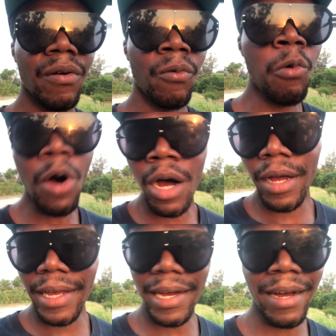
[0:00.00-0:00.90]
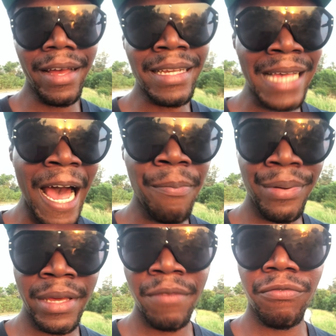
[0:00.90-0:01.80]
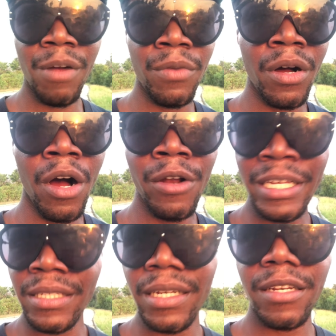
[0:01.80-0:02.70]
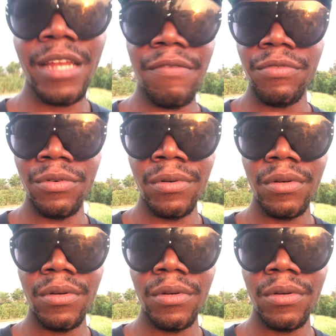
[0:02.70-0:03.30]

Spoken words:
What is happening from a holistic level?